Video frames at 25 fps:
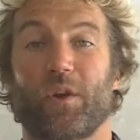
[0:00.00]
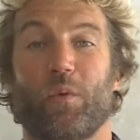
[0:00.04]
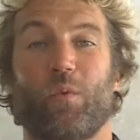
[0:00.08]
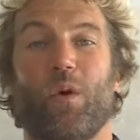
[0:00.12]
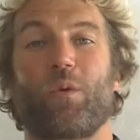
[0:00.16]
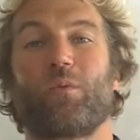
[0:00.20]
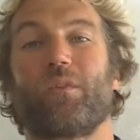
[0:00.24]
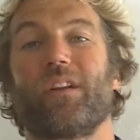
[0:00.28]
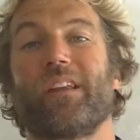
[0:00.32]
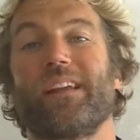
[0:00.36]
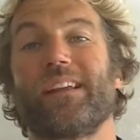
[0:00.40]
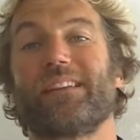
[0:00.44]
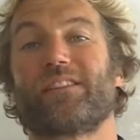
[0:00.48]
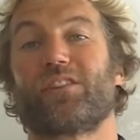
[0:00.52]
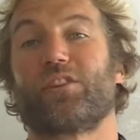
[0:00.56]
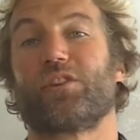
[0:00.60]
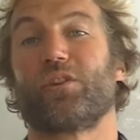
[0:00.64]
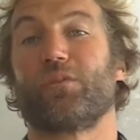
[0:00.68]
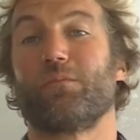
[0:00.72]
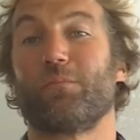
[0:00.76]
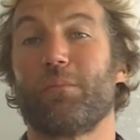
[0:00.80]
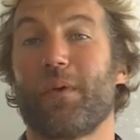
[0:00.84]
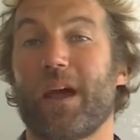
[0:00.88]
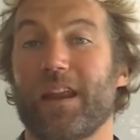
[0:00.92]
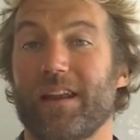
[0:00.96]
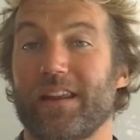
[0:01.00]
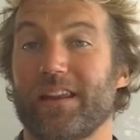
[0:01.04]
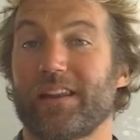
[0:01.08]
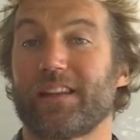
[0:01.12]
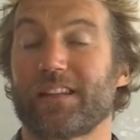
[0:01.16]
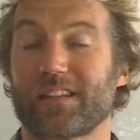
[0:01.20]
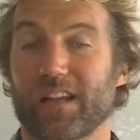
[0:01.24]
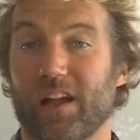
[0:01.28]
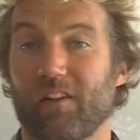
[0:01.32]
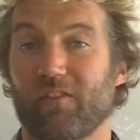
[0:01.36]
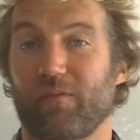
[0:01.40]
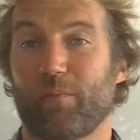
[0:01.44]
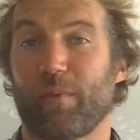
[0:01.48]
you won't need to do many
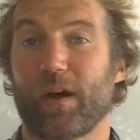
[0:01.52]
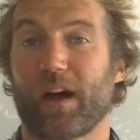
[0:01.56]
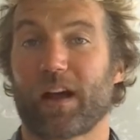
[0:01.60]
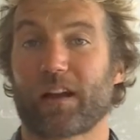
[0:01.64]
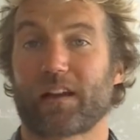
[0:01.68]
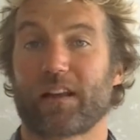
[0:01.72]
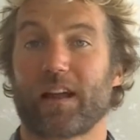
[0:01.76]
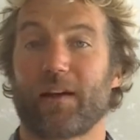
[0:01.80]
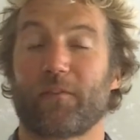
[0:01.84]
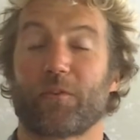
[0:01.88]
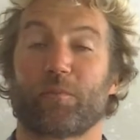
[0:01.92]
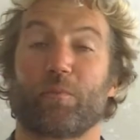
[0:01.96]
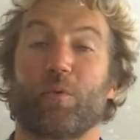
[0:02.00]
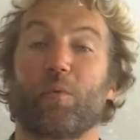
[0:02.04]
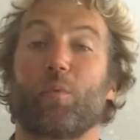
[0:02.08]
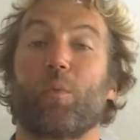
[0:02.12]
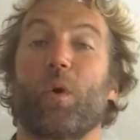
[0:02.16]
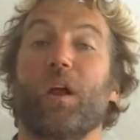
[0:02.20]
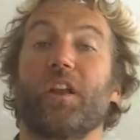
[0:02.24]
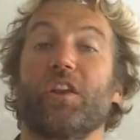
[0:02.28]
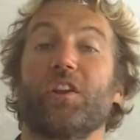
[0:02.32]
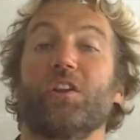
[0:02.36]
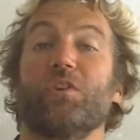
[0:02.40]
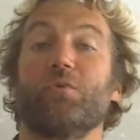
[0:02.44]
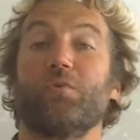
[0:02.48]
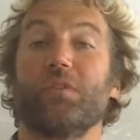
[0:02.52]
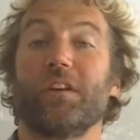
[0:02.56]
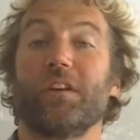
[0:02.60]
self-pack downs, but when you